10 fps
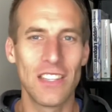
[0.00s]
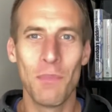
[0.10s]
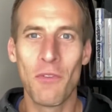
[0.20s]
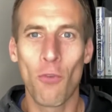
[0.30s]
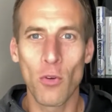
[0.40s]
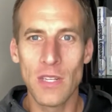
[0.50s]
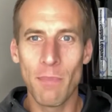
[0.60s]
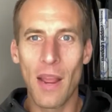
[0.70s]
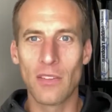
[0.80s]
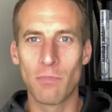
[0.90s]
I mean, 14
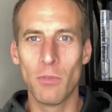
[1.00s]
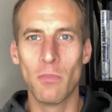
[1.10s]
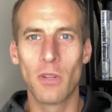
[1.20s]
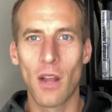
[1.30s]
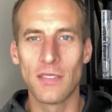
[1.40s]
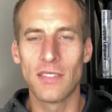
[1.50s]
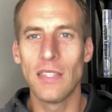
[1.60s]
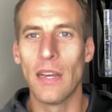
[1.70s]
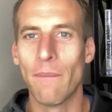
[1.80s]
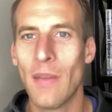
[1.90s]
pounds, boom, gone, see
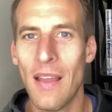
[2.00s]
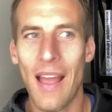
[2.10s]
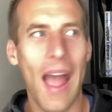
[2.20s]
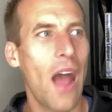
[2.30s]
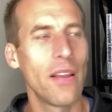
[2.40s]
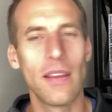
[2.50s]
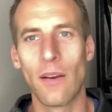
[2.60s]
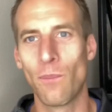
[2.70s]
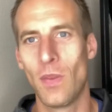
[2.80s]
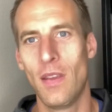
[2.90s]
ya, out of here
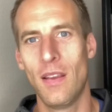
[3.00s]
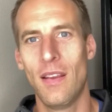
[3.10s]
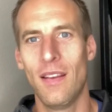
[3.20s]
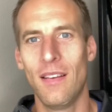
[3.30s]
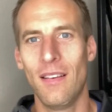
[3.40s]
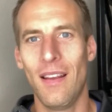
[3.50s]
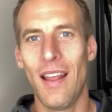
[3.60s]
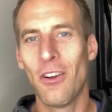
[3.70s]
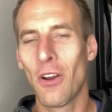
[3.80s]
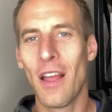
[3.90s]

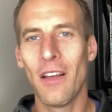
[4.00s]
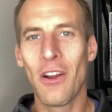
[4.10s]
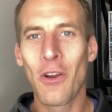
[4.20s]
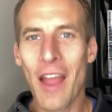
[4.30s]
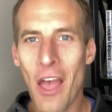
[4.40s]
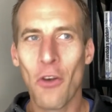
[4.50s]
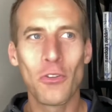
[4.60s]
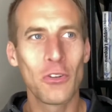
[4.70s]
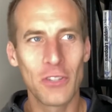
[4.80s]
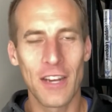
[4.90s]
and her health, her health
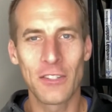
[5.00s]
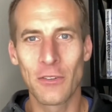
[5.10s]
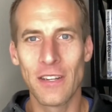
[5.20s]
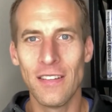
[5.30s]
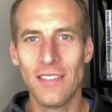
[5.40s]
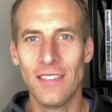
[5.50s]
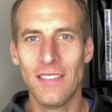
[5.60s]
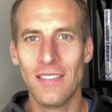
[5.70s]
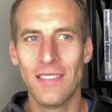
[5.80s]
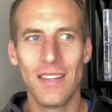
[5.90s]
trajectory,
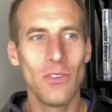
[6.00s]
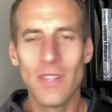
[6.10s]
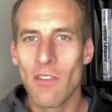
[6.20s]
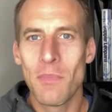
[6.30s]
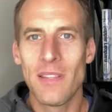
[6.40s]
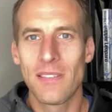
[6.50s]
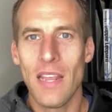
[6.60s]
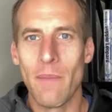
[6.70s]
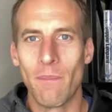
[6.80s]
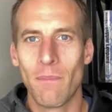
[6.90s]
it will never be the
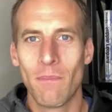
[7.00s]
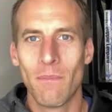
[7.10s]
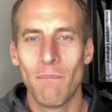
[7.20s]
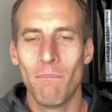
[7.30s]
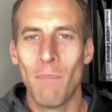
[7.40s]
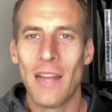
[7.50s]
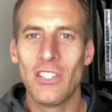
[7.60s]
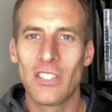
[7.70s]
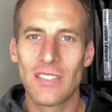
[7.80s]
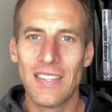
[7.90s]
same by
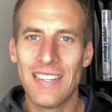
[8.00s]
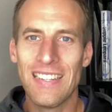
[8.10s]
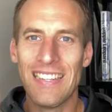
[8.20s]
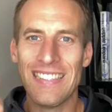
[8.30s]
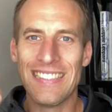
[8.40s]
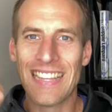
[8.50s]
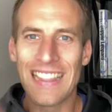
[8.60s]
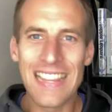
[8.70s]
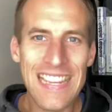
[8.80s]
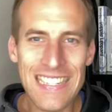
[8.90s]
just
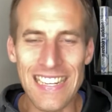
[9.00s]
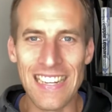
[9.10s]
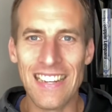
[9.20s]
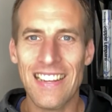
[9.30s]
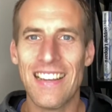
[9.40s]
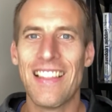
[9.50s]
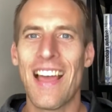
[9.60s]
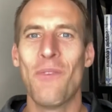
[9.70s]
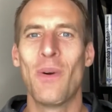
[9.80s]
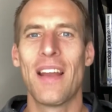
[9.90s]
deleting
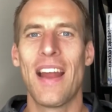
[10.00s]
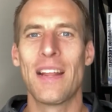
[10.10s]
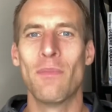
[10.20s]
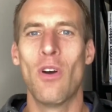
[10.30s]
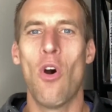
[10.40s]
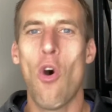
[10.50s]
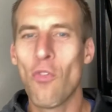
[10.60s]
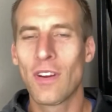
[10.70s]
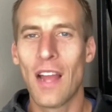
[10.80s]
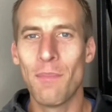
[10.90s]
that one item,
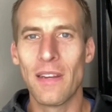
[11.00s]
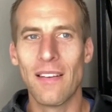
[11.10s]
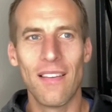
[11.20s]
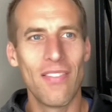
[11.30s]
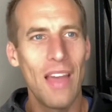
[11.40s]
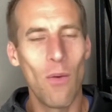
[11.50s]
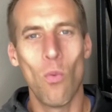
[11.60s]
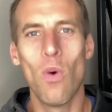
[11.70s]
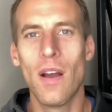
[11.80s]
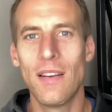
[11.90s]
overcoming that
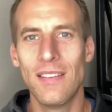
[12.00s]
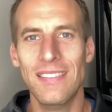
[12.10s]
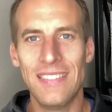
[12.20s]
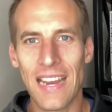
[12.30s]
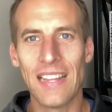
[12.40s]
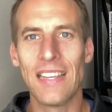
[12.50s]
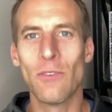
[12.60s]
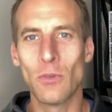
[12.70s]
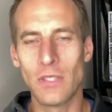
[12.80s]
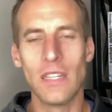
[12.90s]
one daily
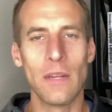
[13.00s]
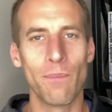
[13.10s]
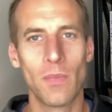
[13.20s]
routine.